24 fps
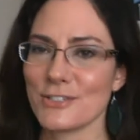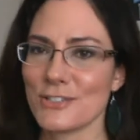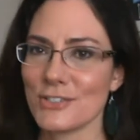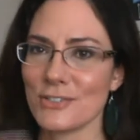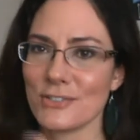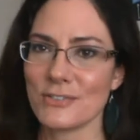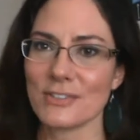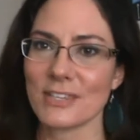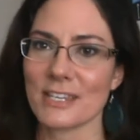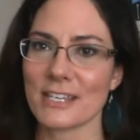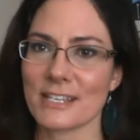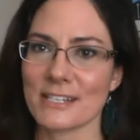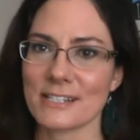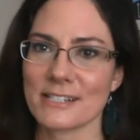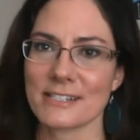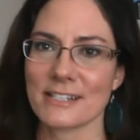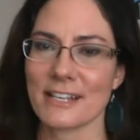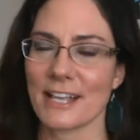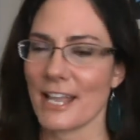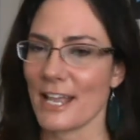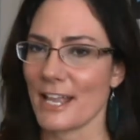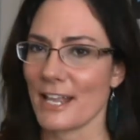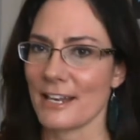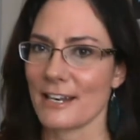do
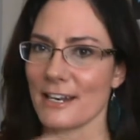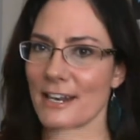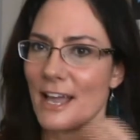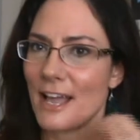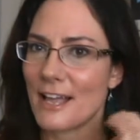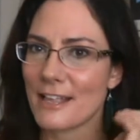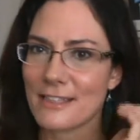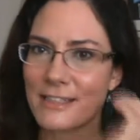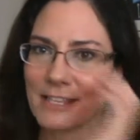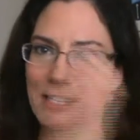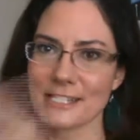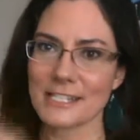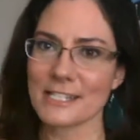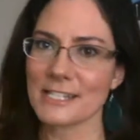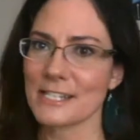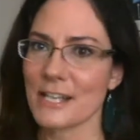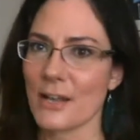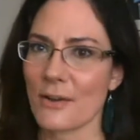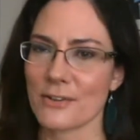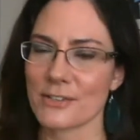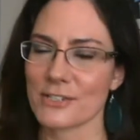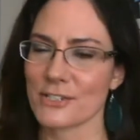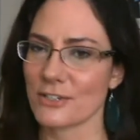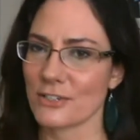this and this
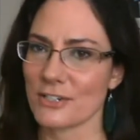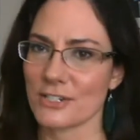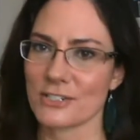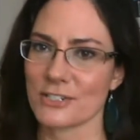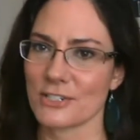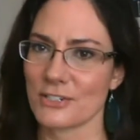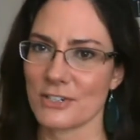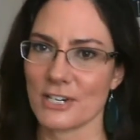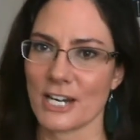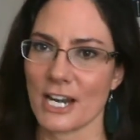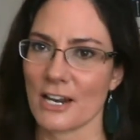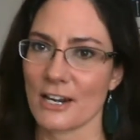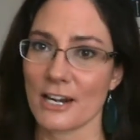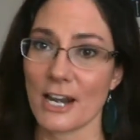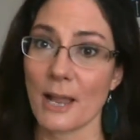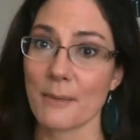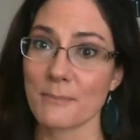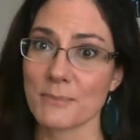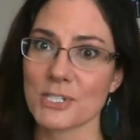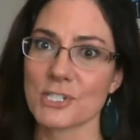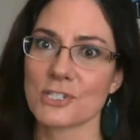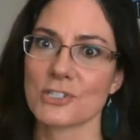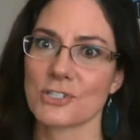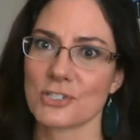is how it's going to turn out and
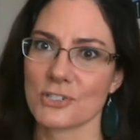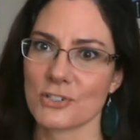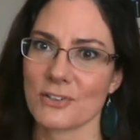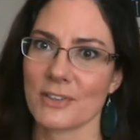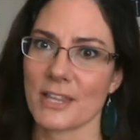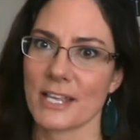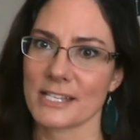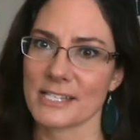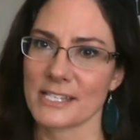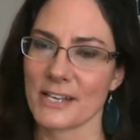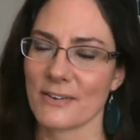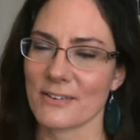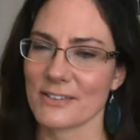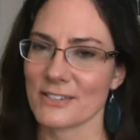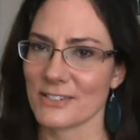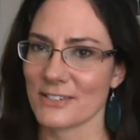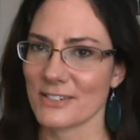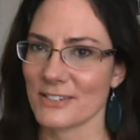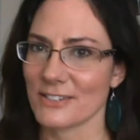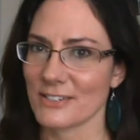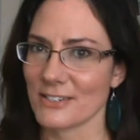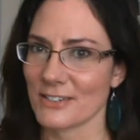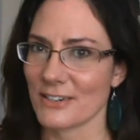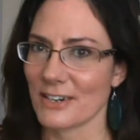i'm just sure that's how it's
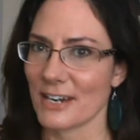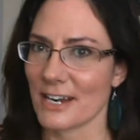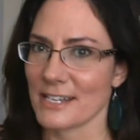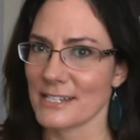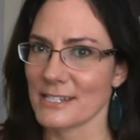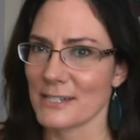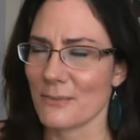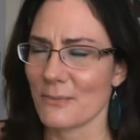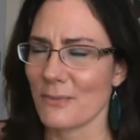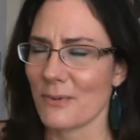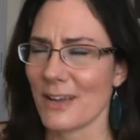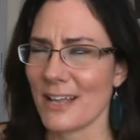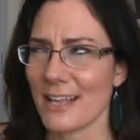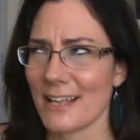going to turn i said